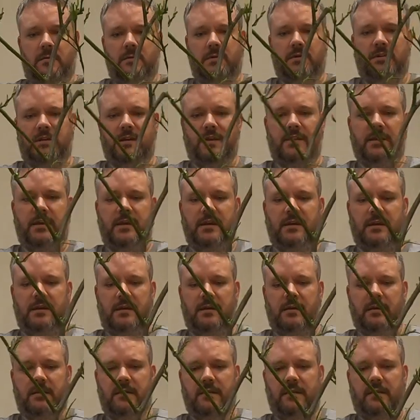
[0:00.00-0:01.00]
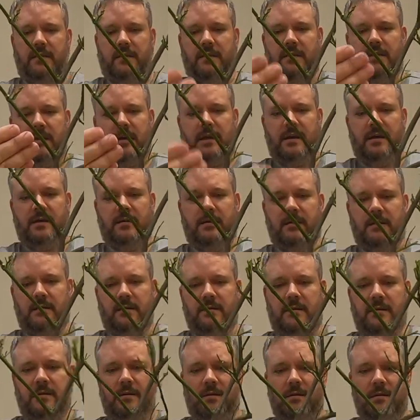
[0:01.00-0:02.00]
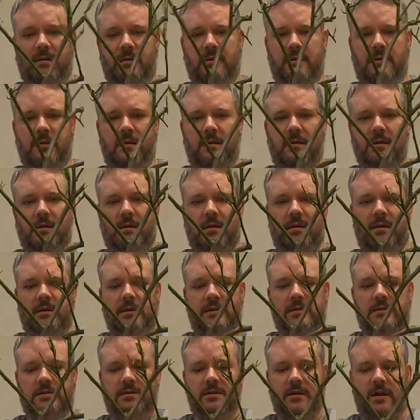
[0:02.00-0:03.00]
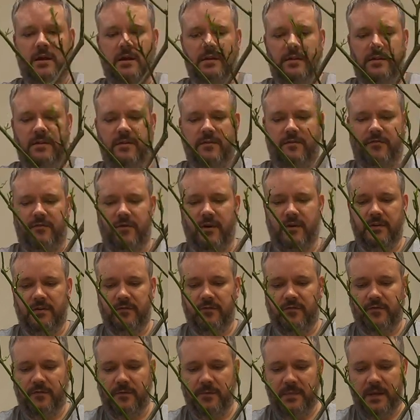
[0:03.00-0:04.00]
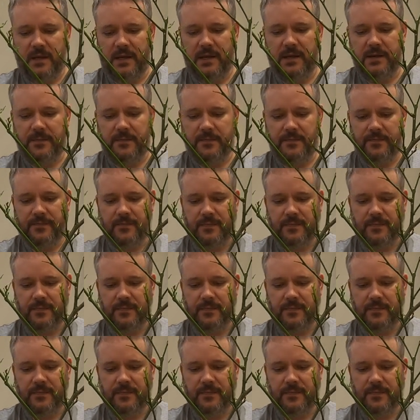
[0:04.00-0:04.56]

which I think that is kind of the front for me,